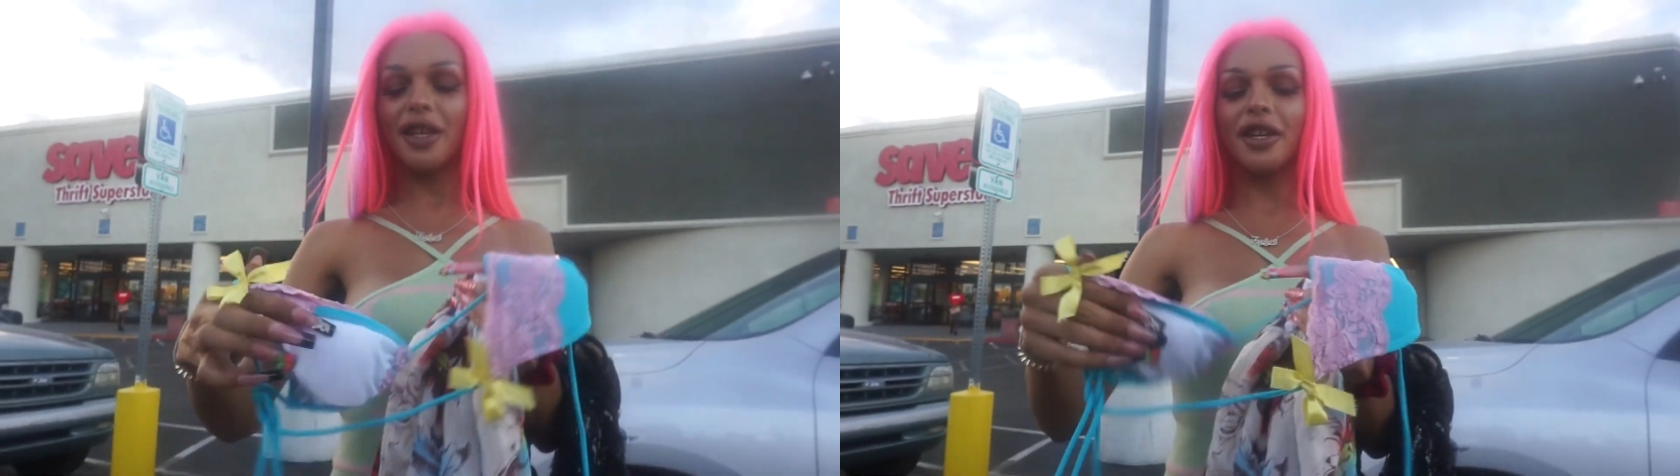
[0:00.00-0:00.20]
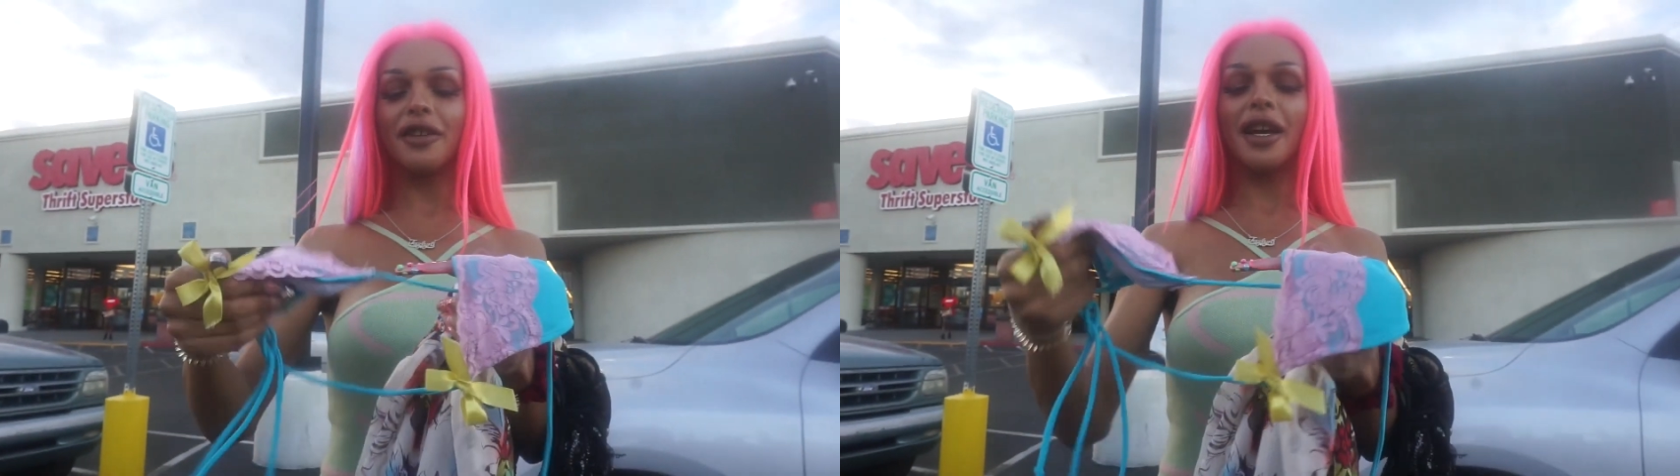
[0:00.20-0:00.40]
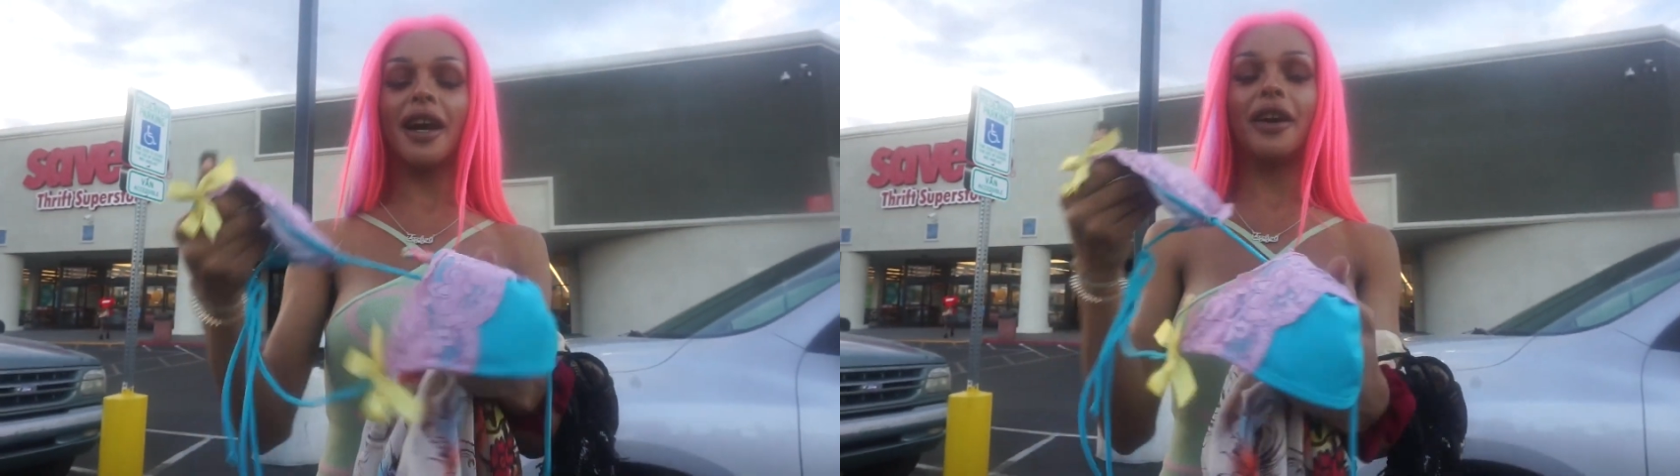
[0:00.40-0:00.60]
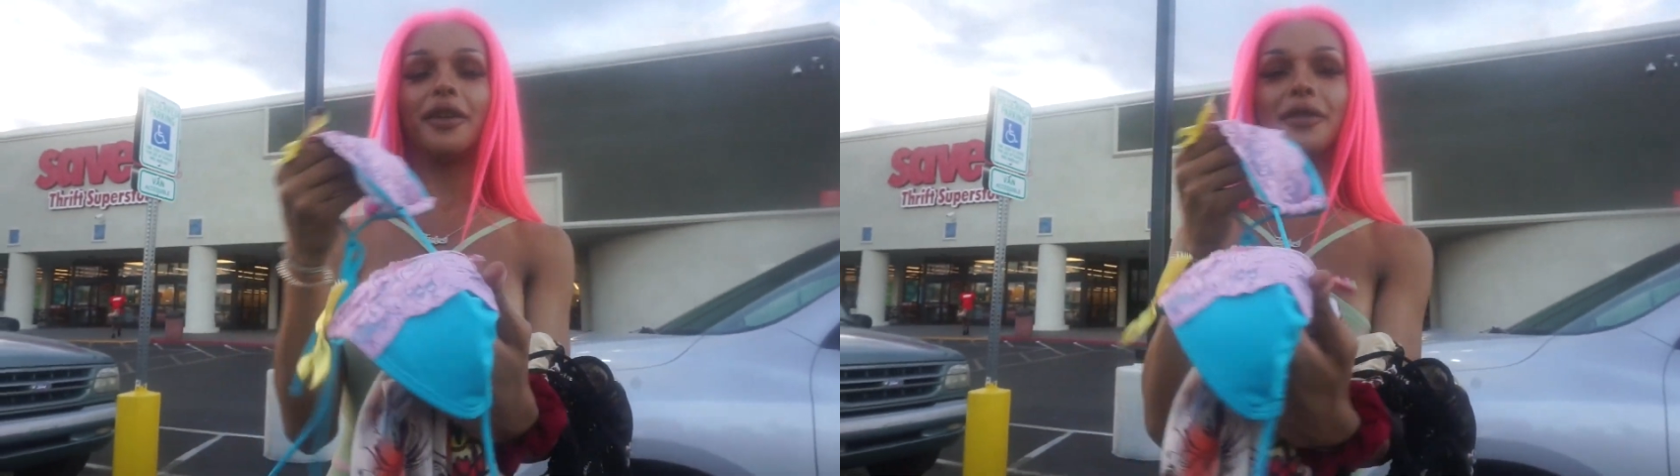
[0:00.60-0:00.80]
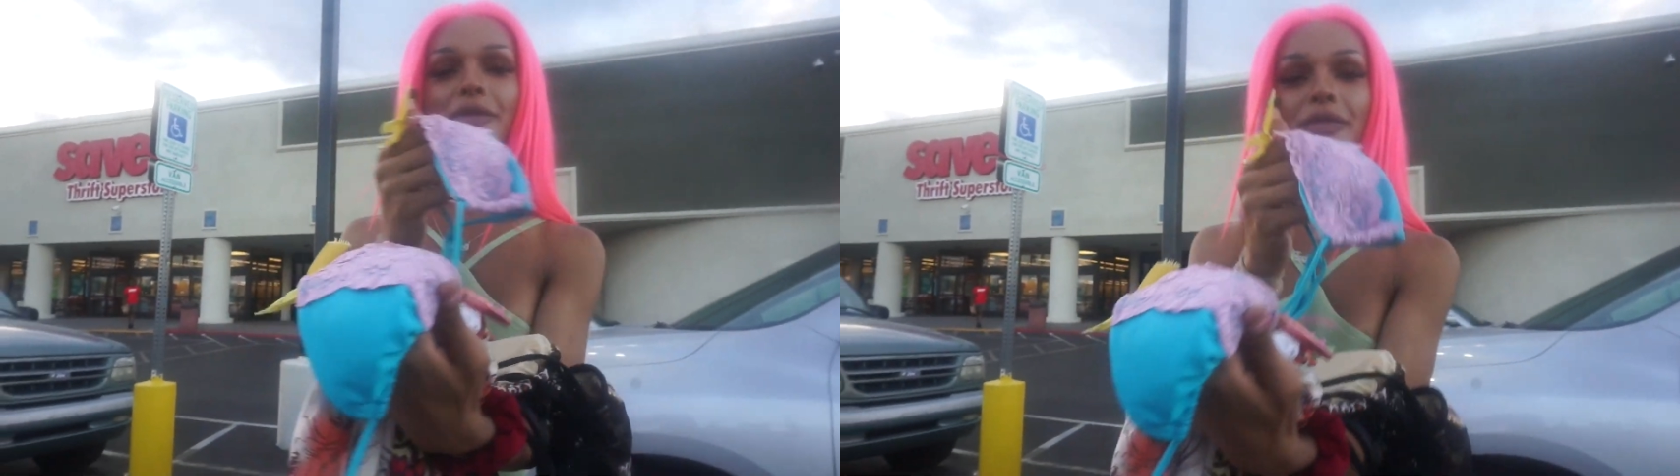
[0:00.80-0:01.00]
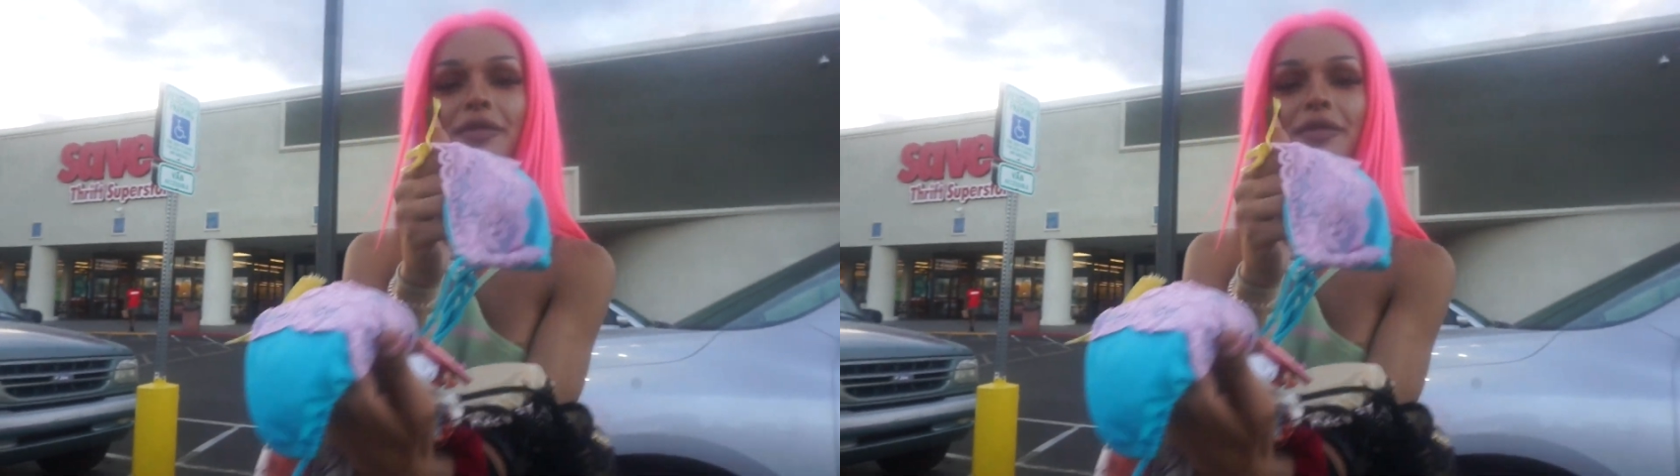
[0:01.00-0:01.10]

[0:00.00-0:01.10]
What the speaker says: you know,